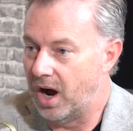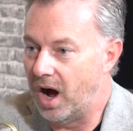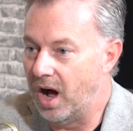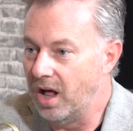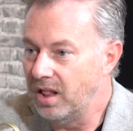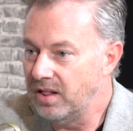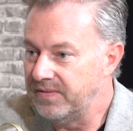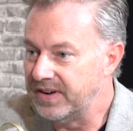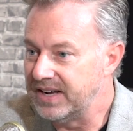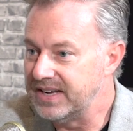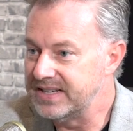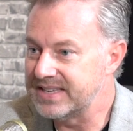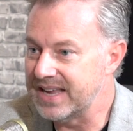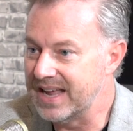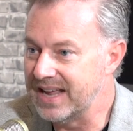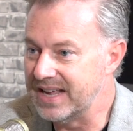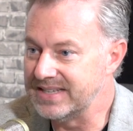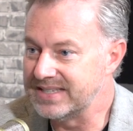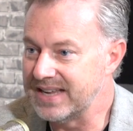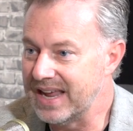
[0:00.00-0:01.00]
all of us
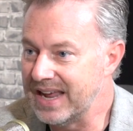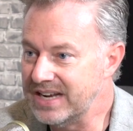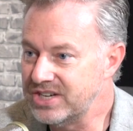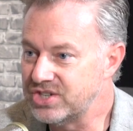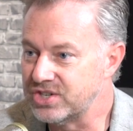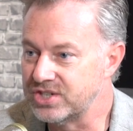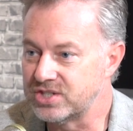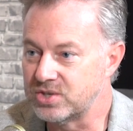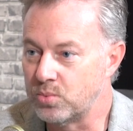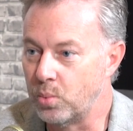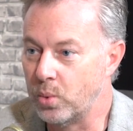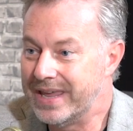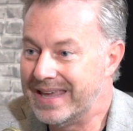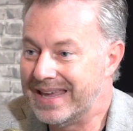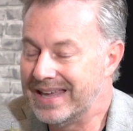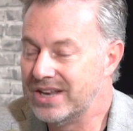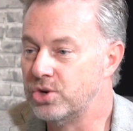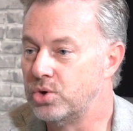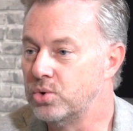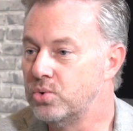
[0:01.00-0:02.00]
as agents, we
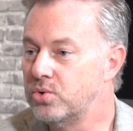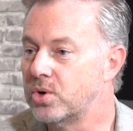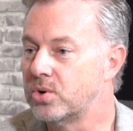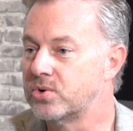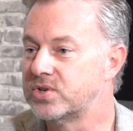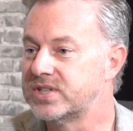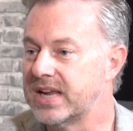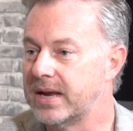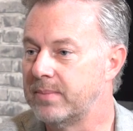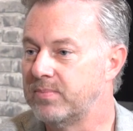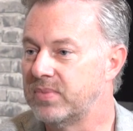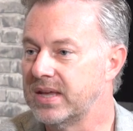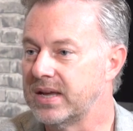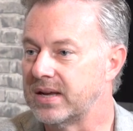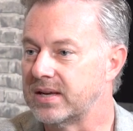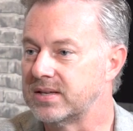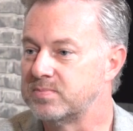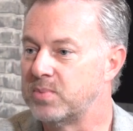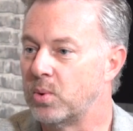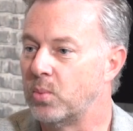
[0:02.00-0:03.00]
can do those same
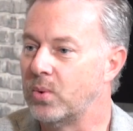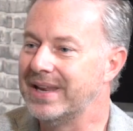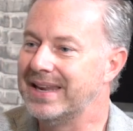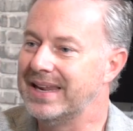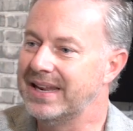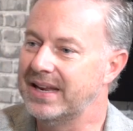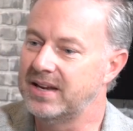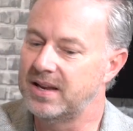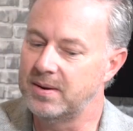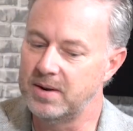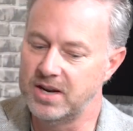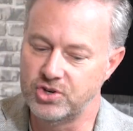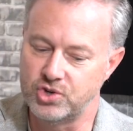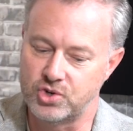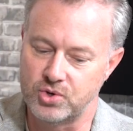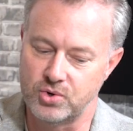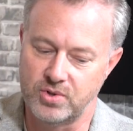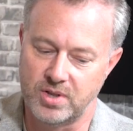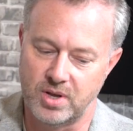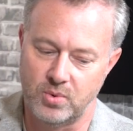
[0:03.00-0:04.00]
things, but we needed to
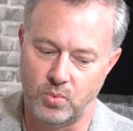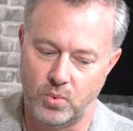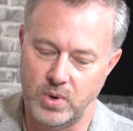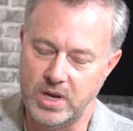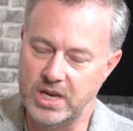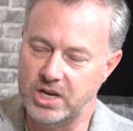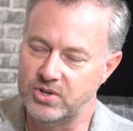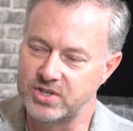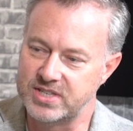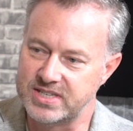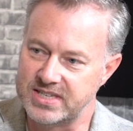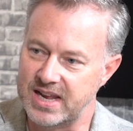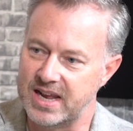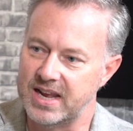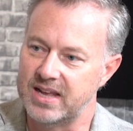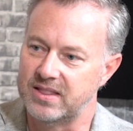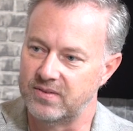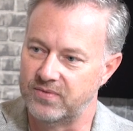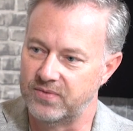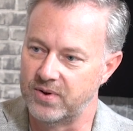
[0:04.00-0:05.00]
ensure that we could
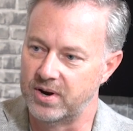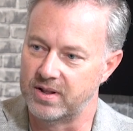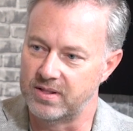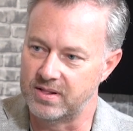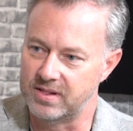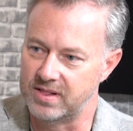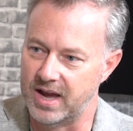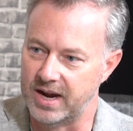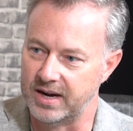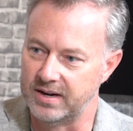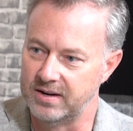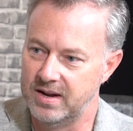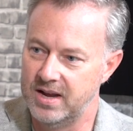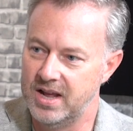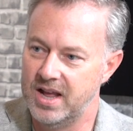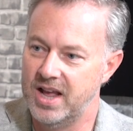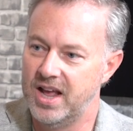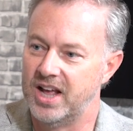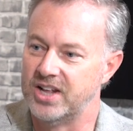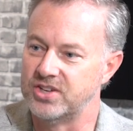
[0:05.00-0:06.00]
stay at the front of the line.
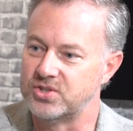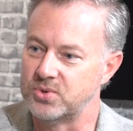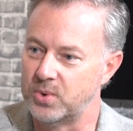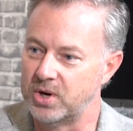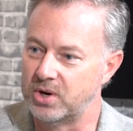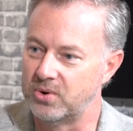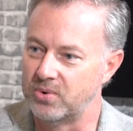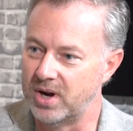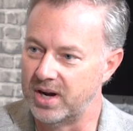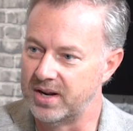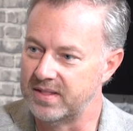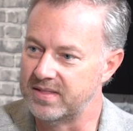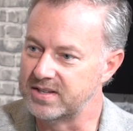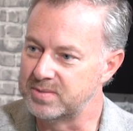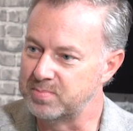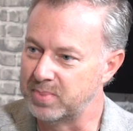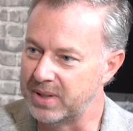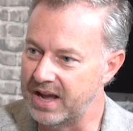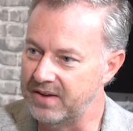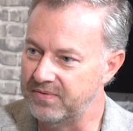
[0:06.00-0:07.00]
And so we created
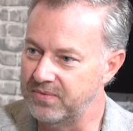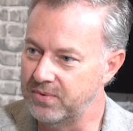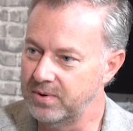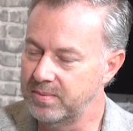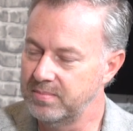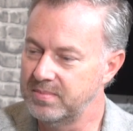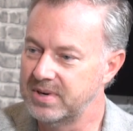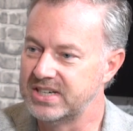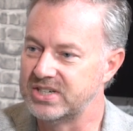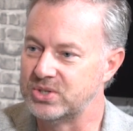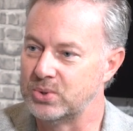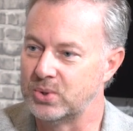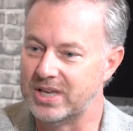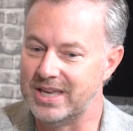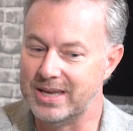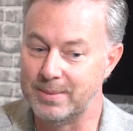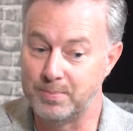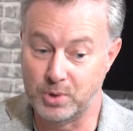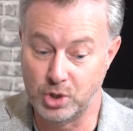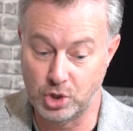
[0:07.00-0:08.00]
this platform to
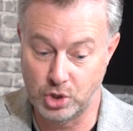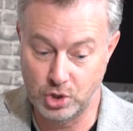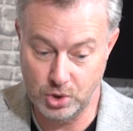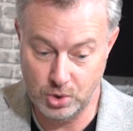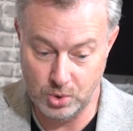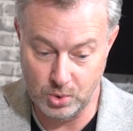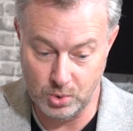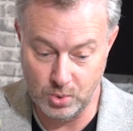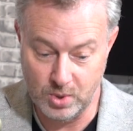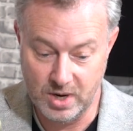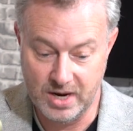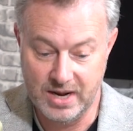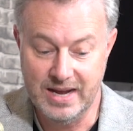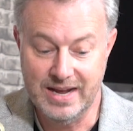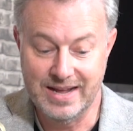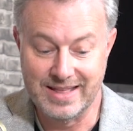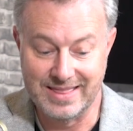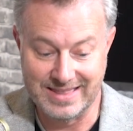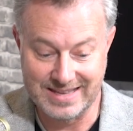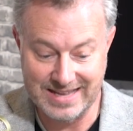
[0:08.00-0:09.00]
keep you,
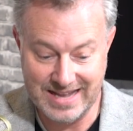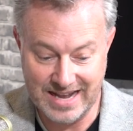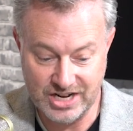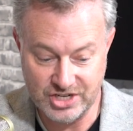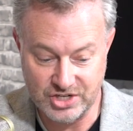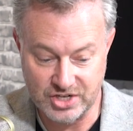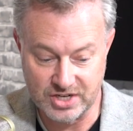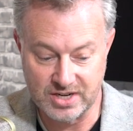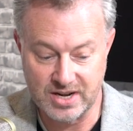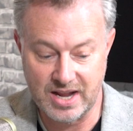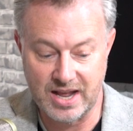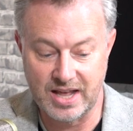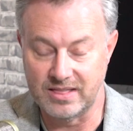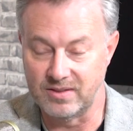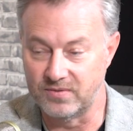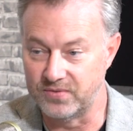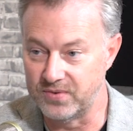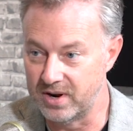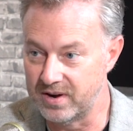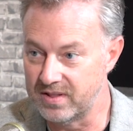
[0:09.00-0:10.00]
the agent, at
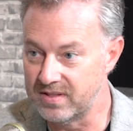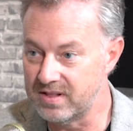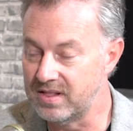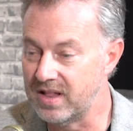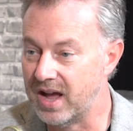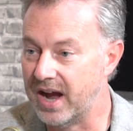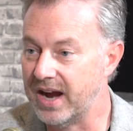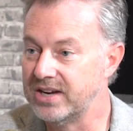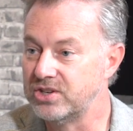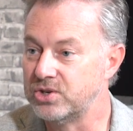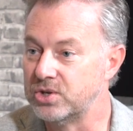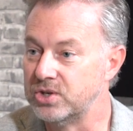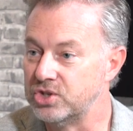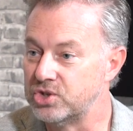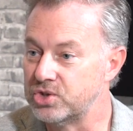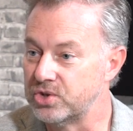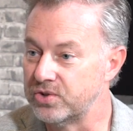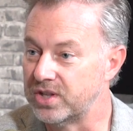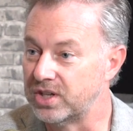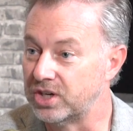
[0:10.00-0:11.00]
the front of the line, to
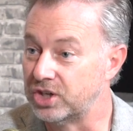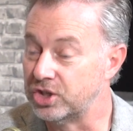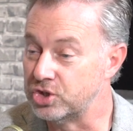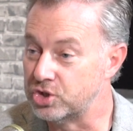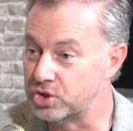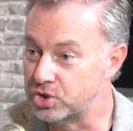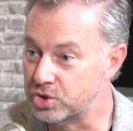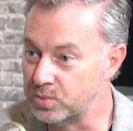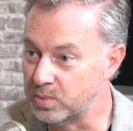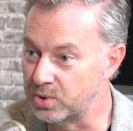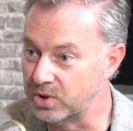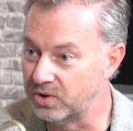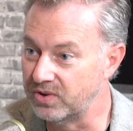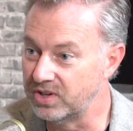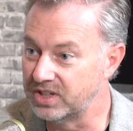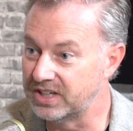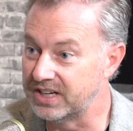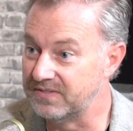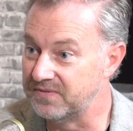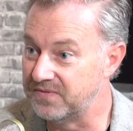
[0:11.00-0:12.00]
ensure that the
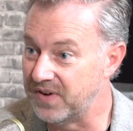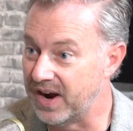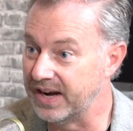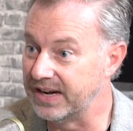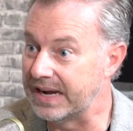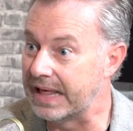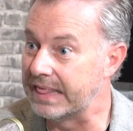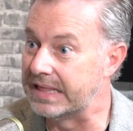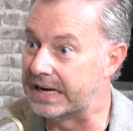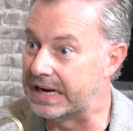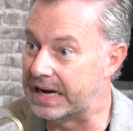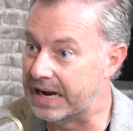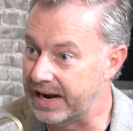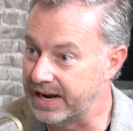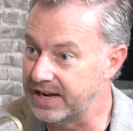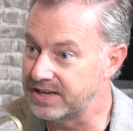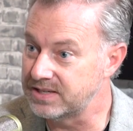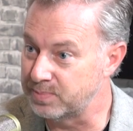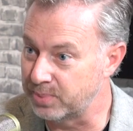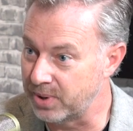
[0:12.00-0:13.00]
consumer can find the
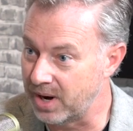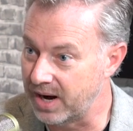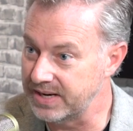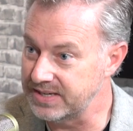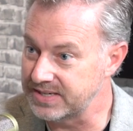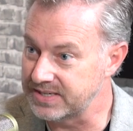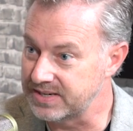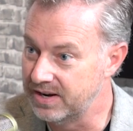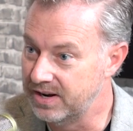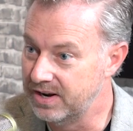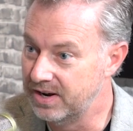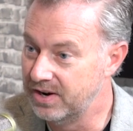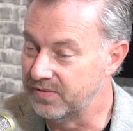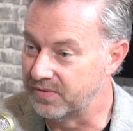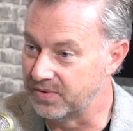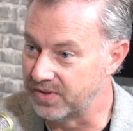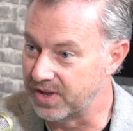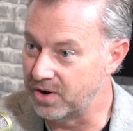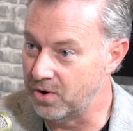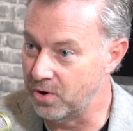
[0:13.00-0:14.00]
highest price
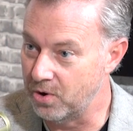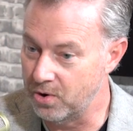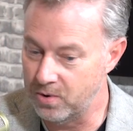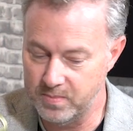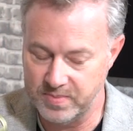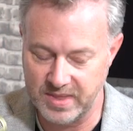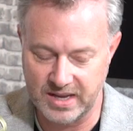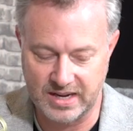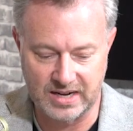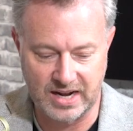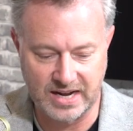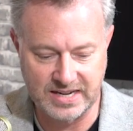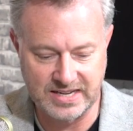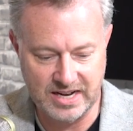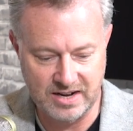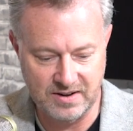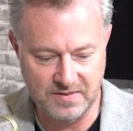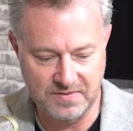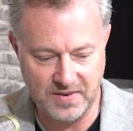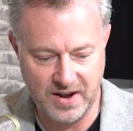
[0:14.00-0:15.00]
for their home. They can
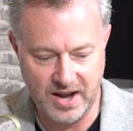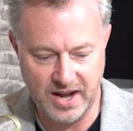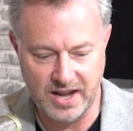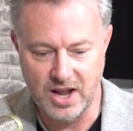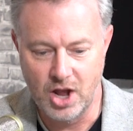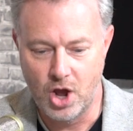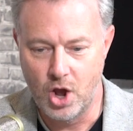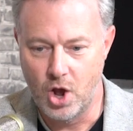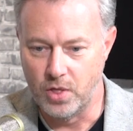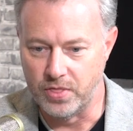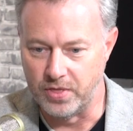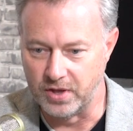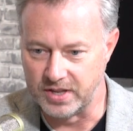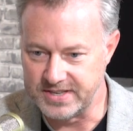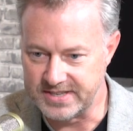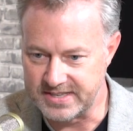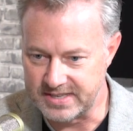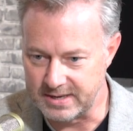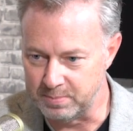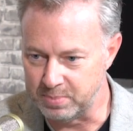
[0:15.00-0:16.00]
identify the
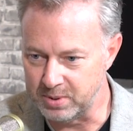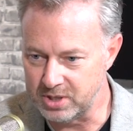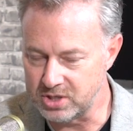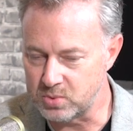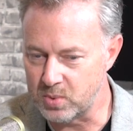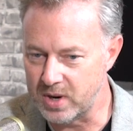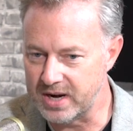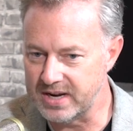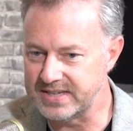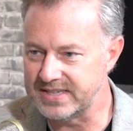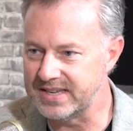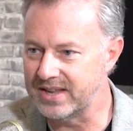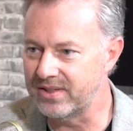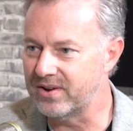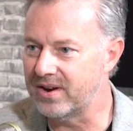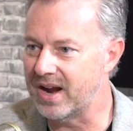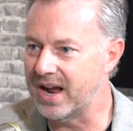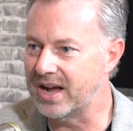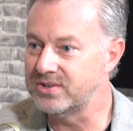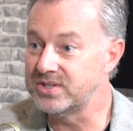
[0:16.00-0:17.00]
simplest way to sell
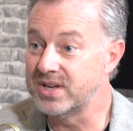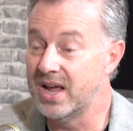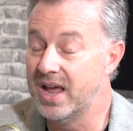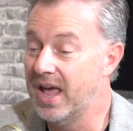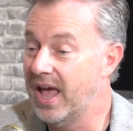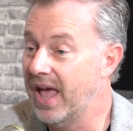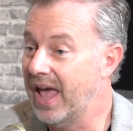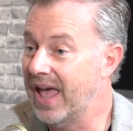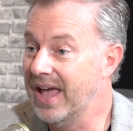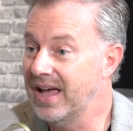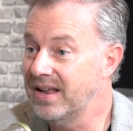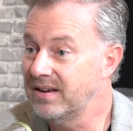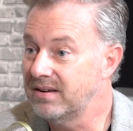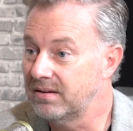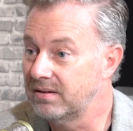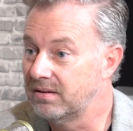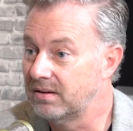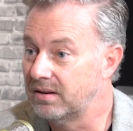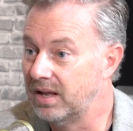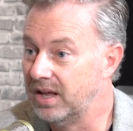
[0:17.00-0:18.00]
their house.
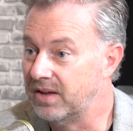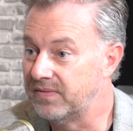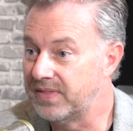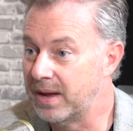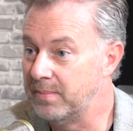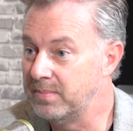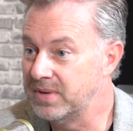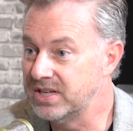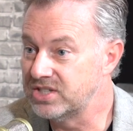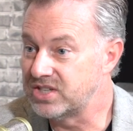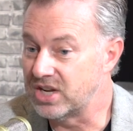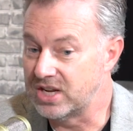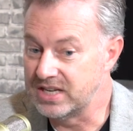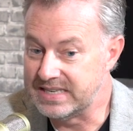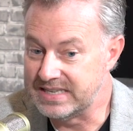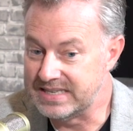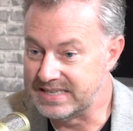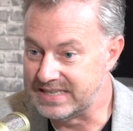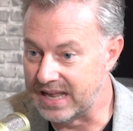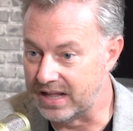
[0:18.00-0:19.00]
And if that means
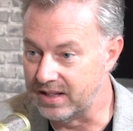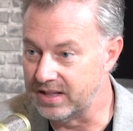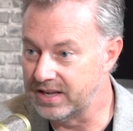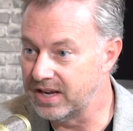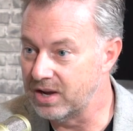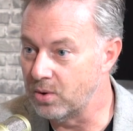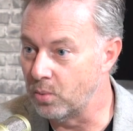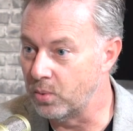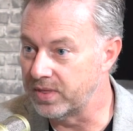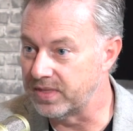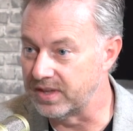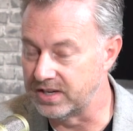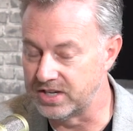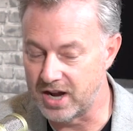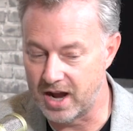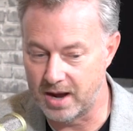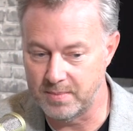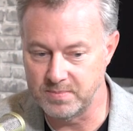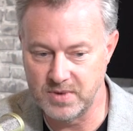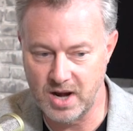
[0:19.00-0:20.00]
selling it with a
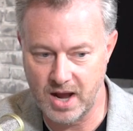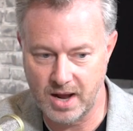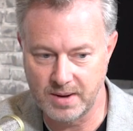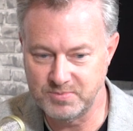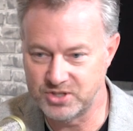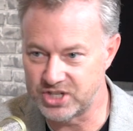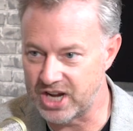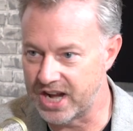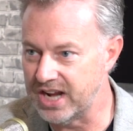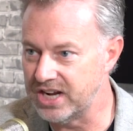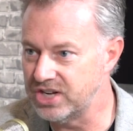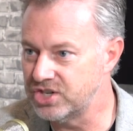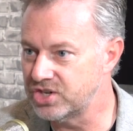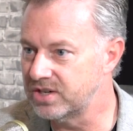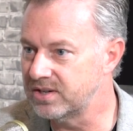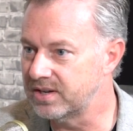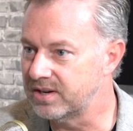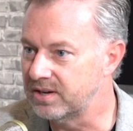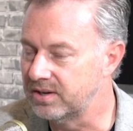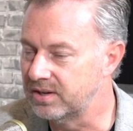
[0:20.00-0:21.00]
top-notch
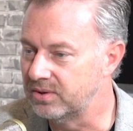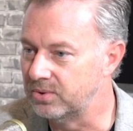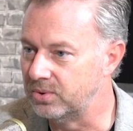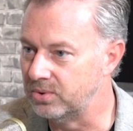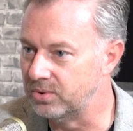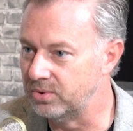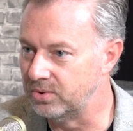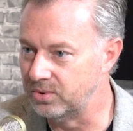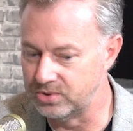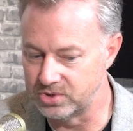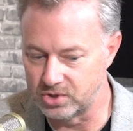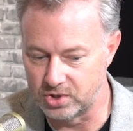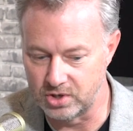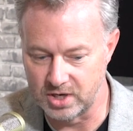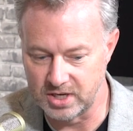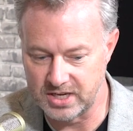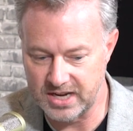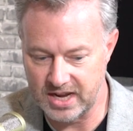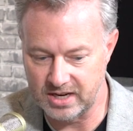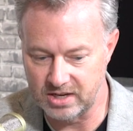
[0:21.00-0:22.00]
agent who is
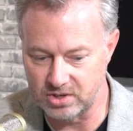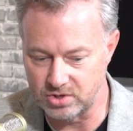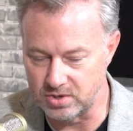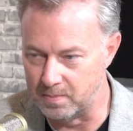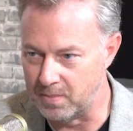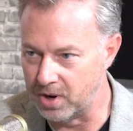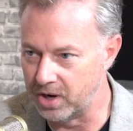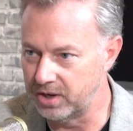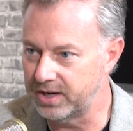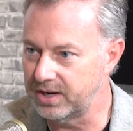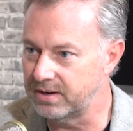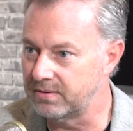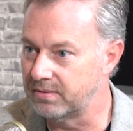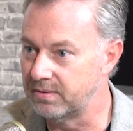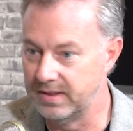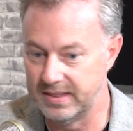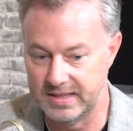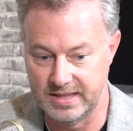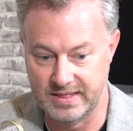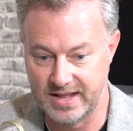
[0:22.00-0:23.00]
going to take it to market,
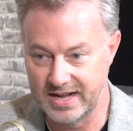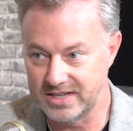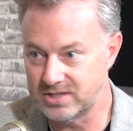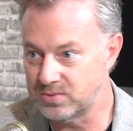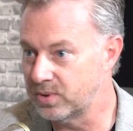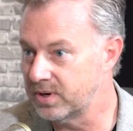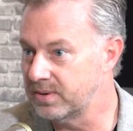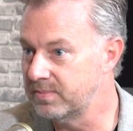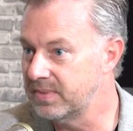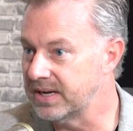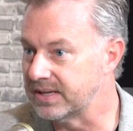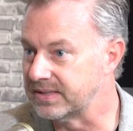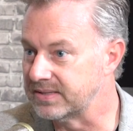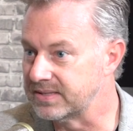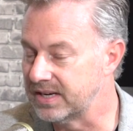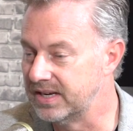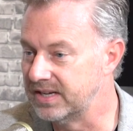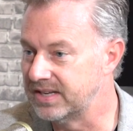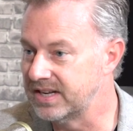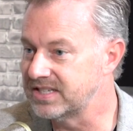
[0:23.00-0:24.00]
then that's what it
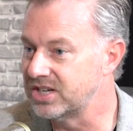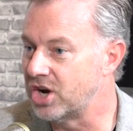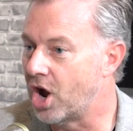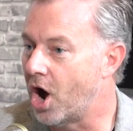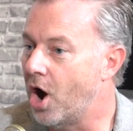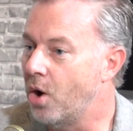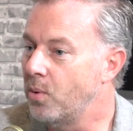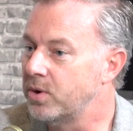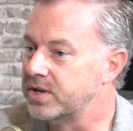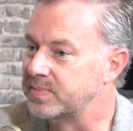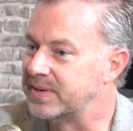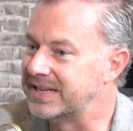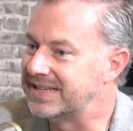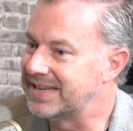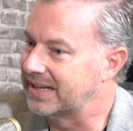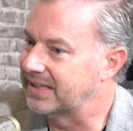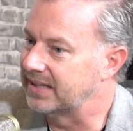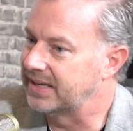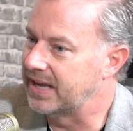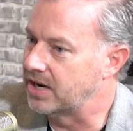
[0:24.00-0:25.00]
means. It doesn't always mean
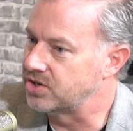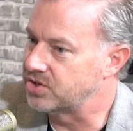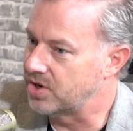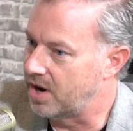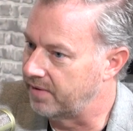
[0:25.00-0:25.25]
take the cash